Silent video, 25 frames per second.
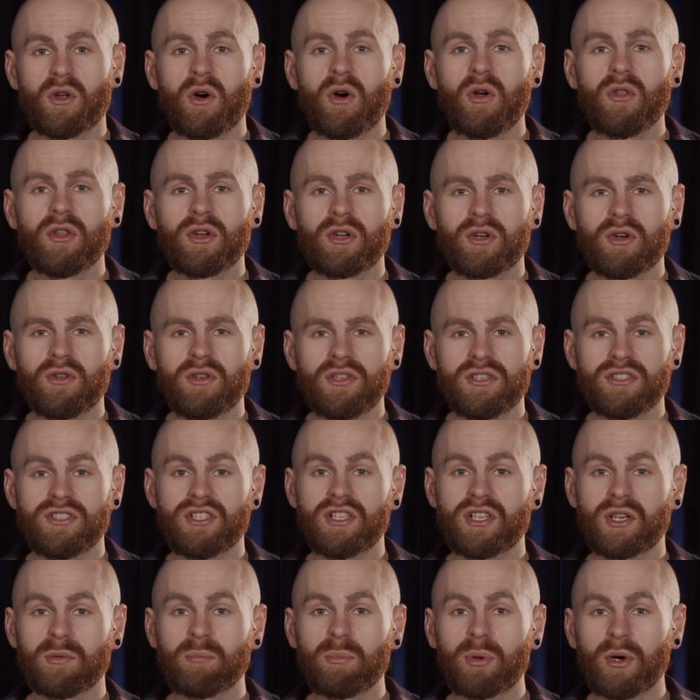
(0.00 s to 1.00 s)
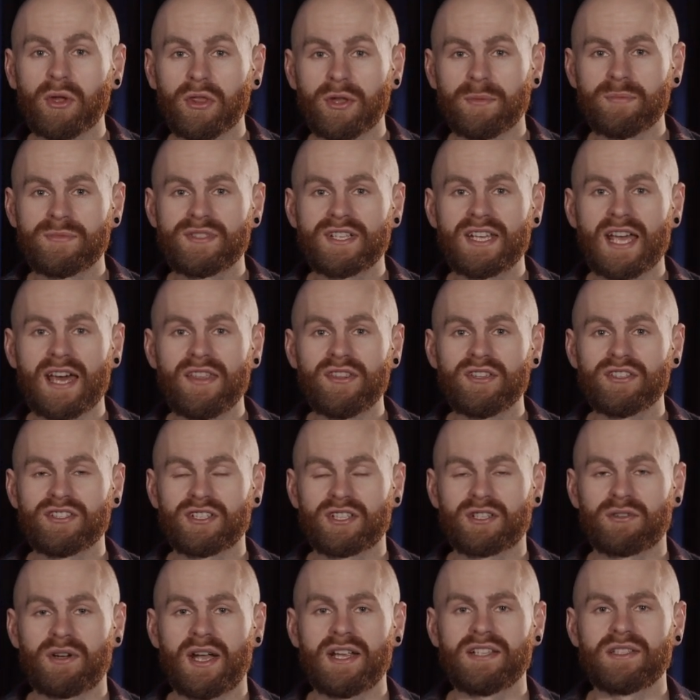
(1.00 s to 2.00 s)
all the colours, you can put them together to
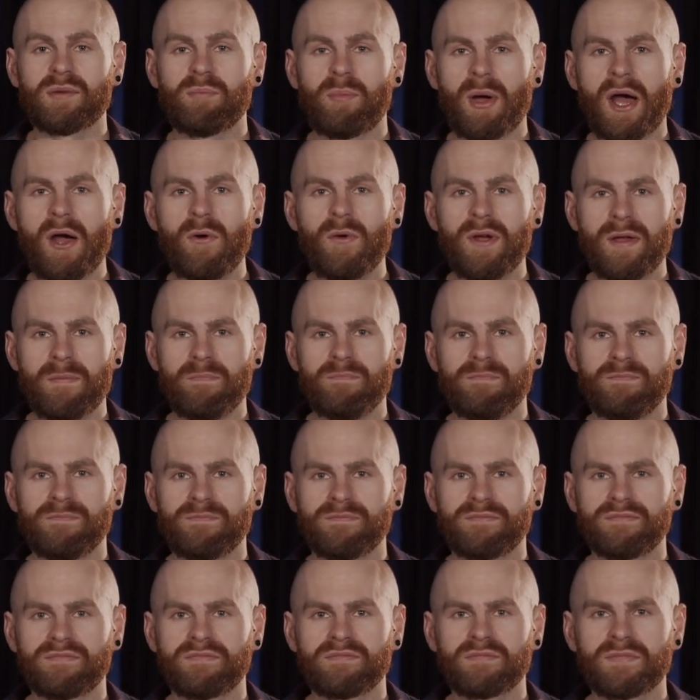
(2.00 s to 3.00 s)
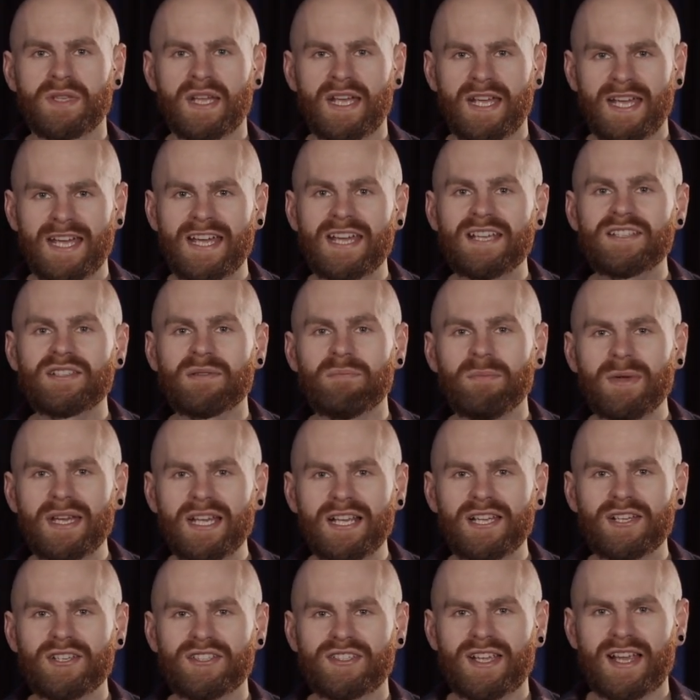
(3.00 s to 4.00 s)
create a poem. Here's
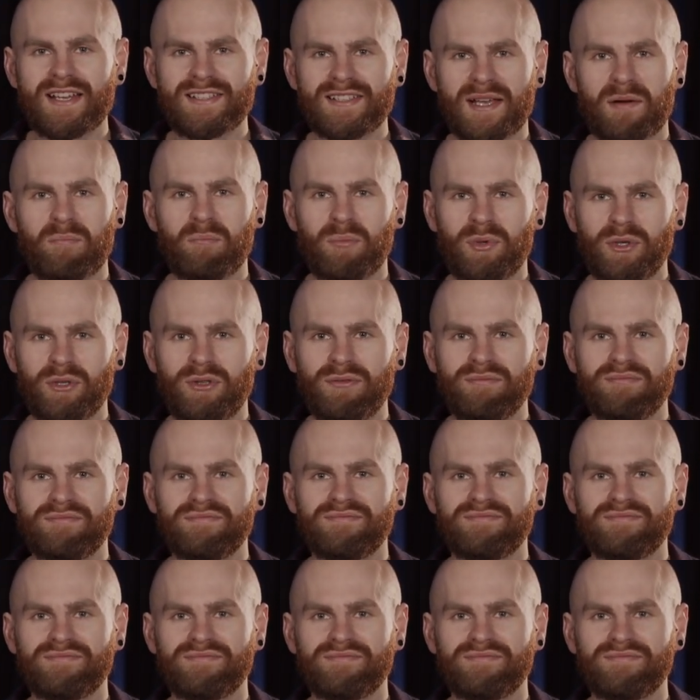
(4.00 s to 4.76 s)
Amelia's example.